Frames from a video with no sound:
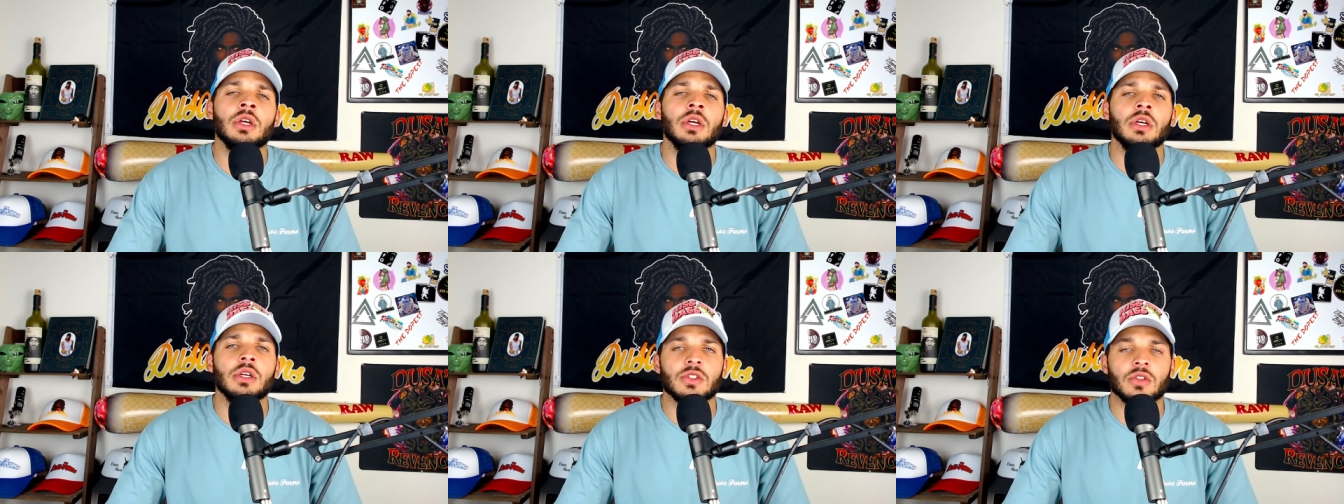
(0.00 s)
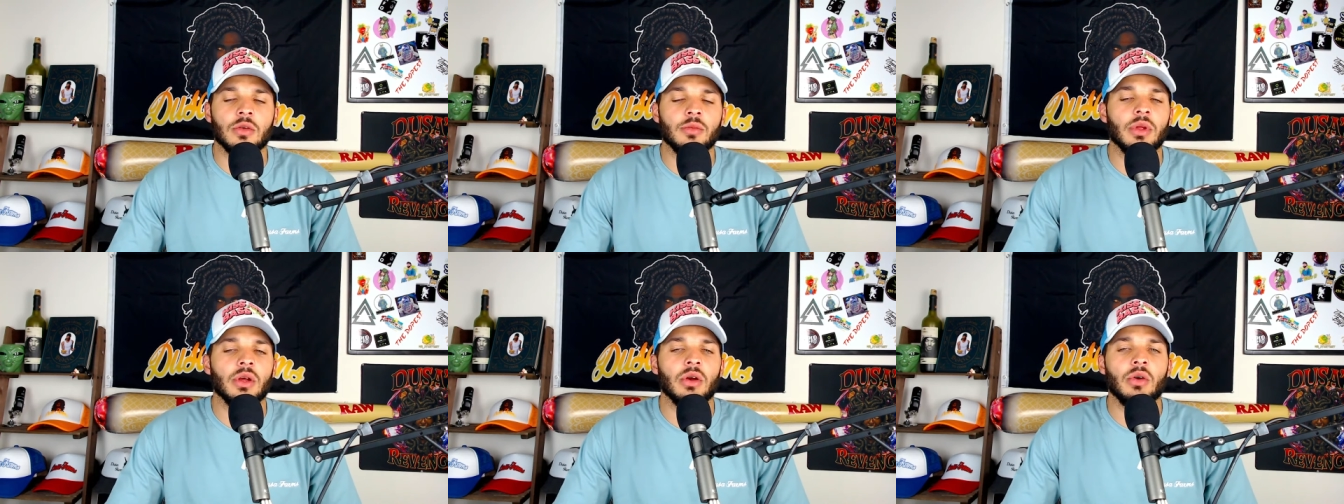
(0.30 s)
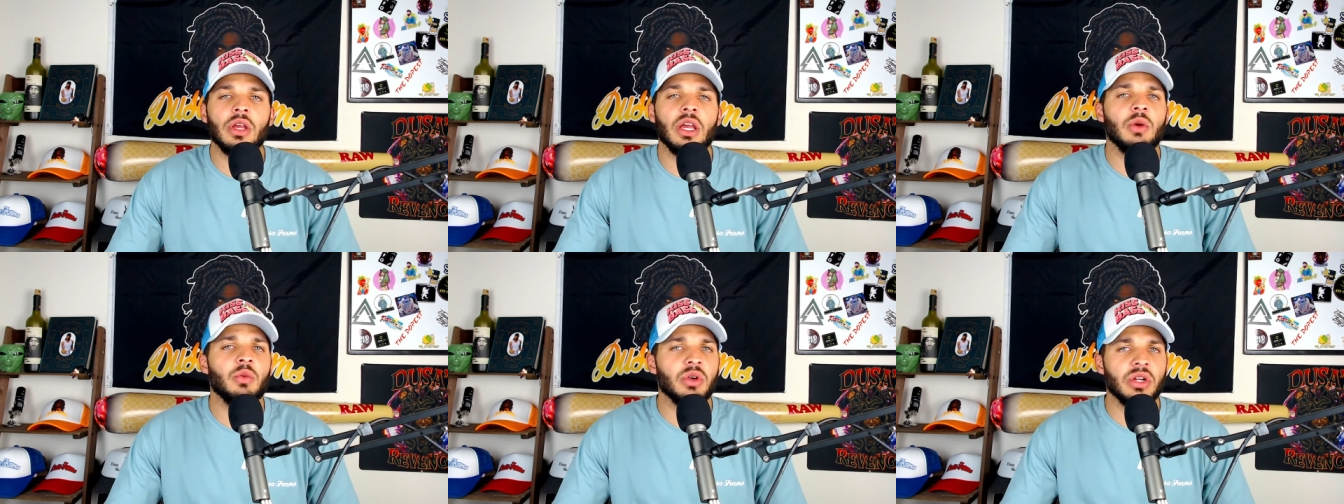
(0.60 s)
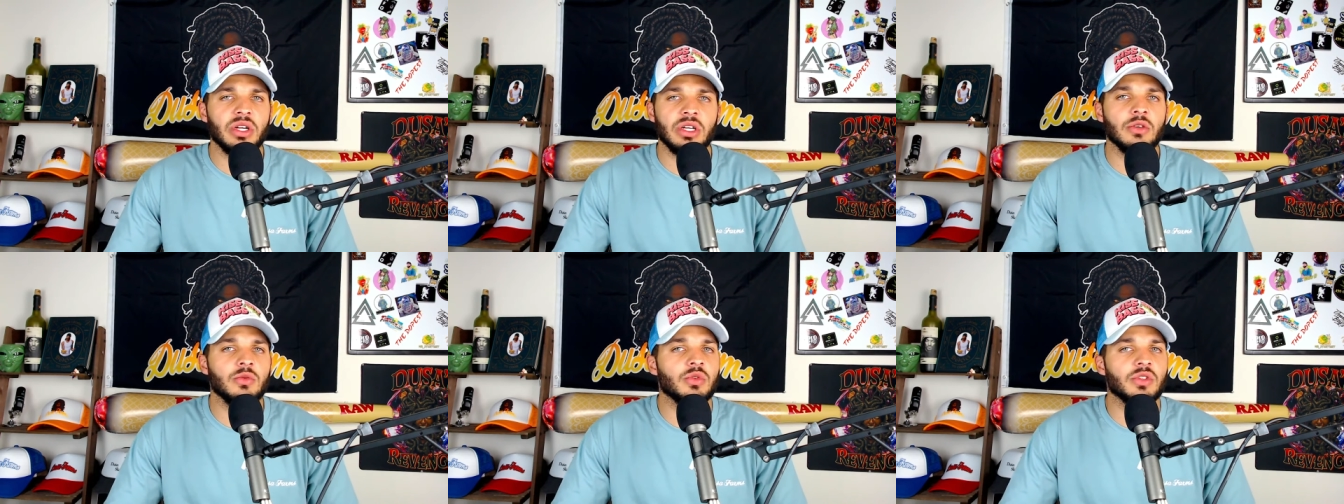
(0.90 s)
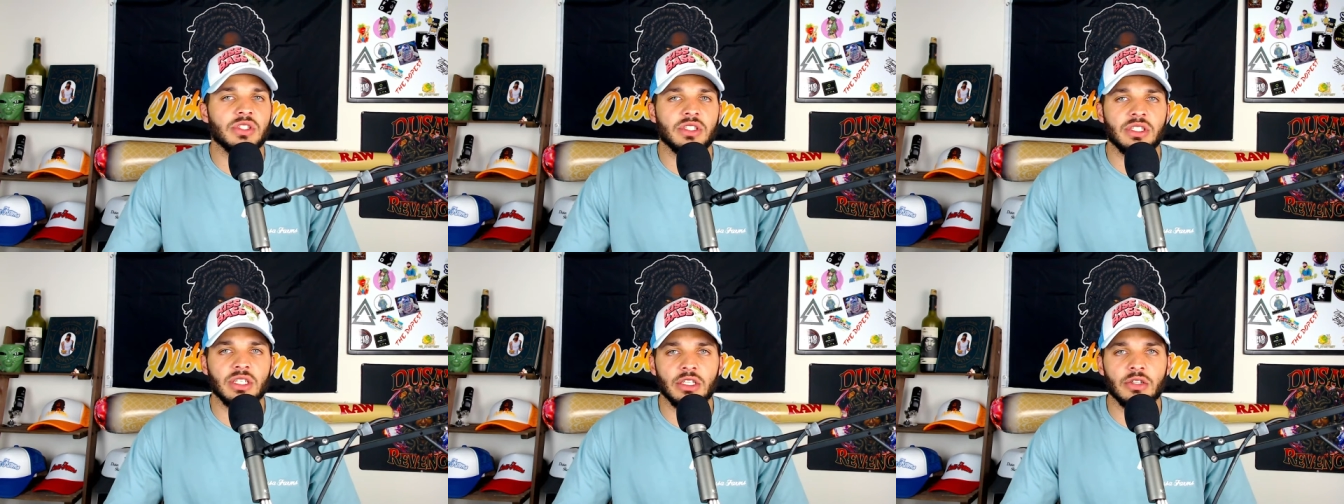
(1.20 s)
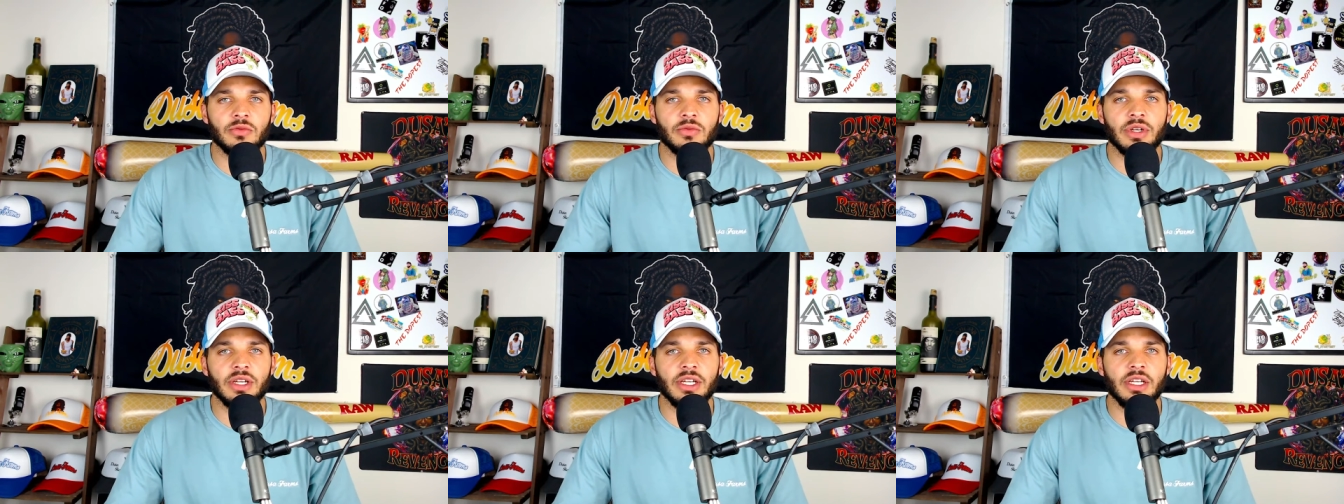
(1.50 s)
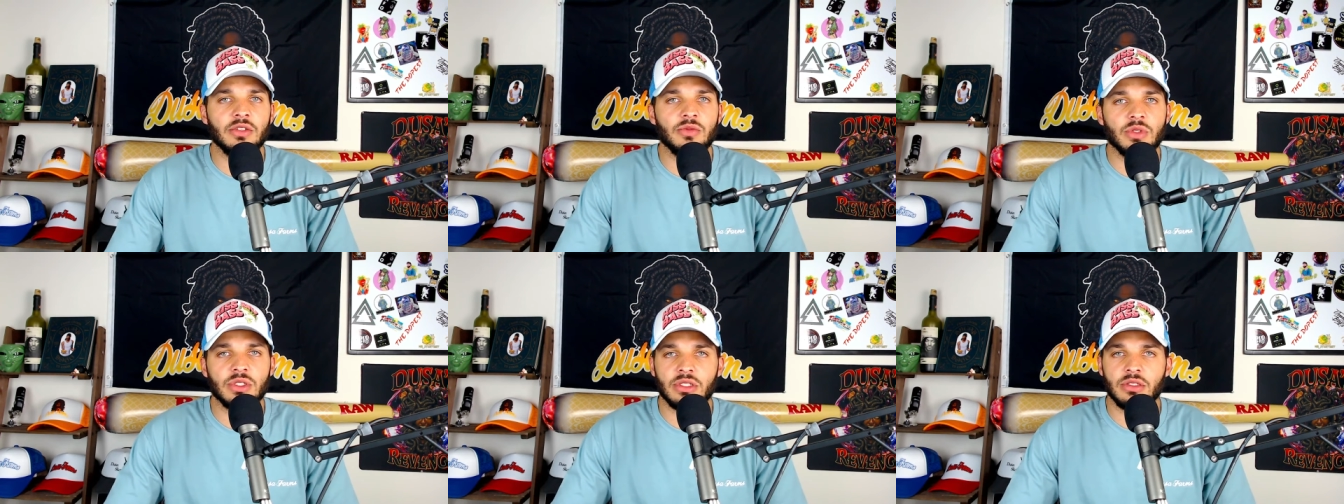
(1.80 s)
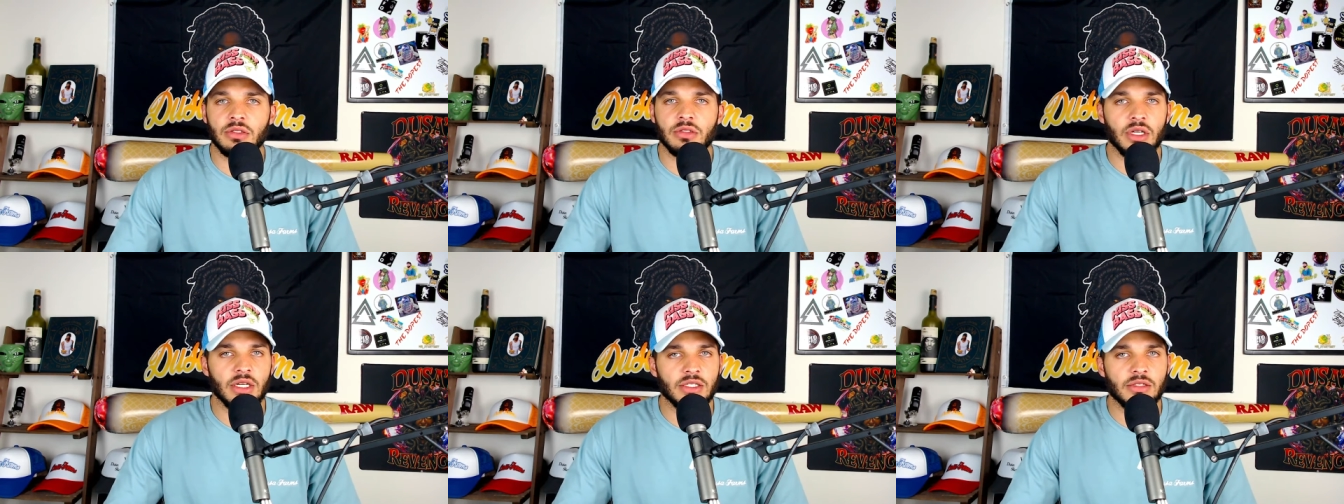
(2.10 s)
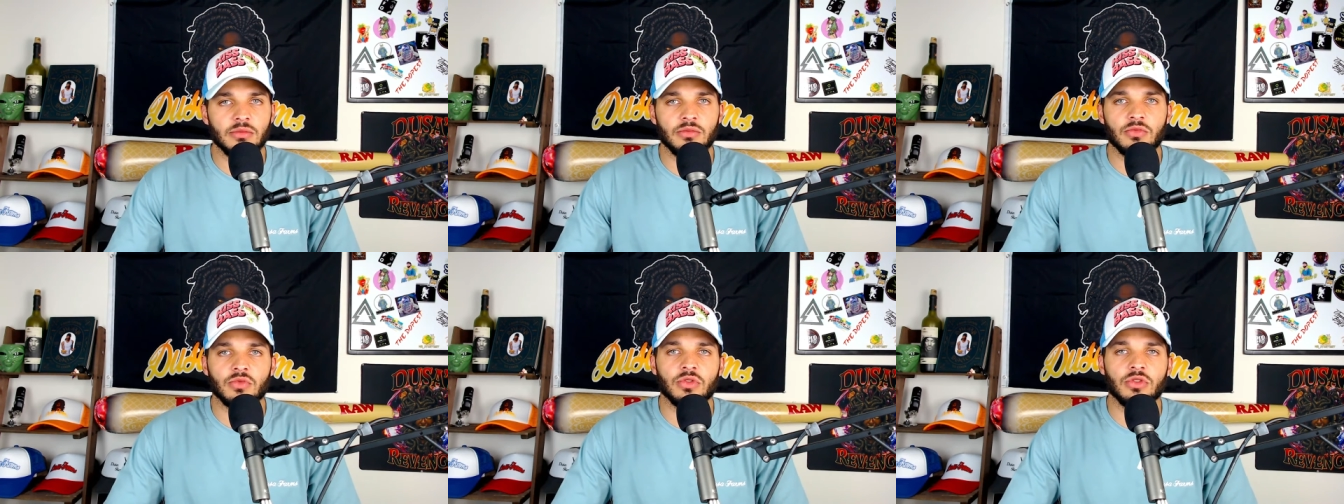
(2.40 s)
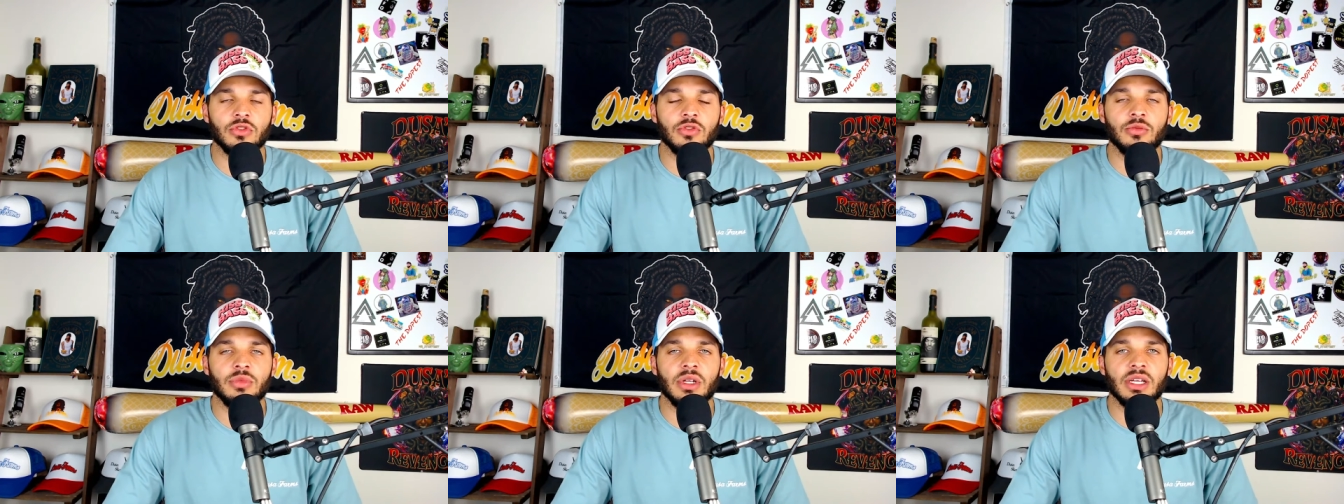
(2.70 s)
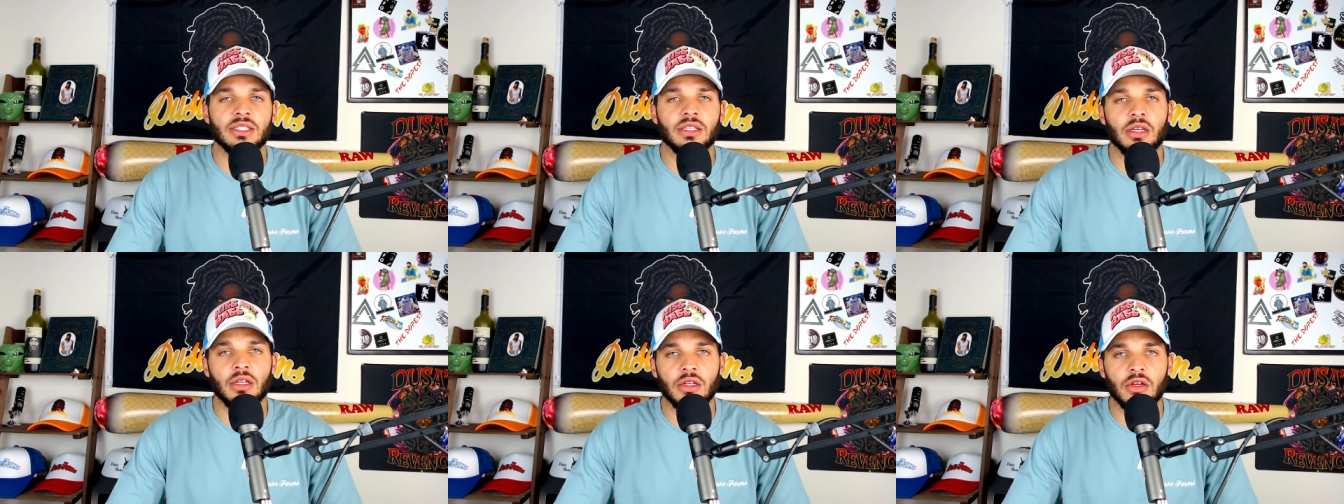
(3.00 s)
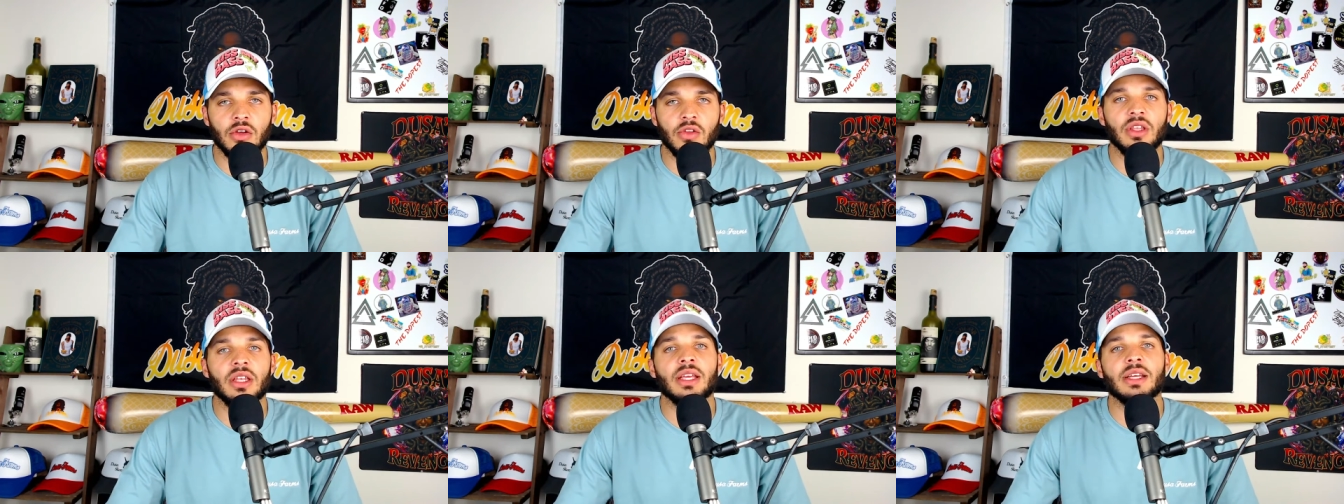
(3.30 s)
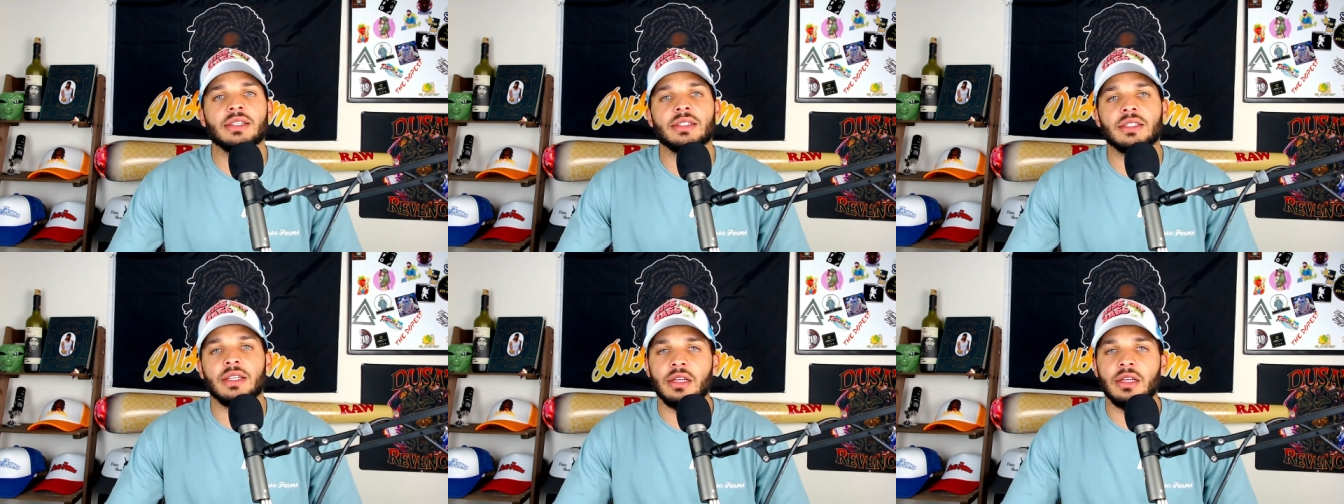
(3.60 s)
So I'm like, okay, we're good. We're still in range. We still got some room. Next thing you know, the next day,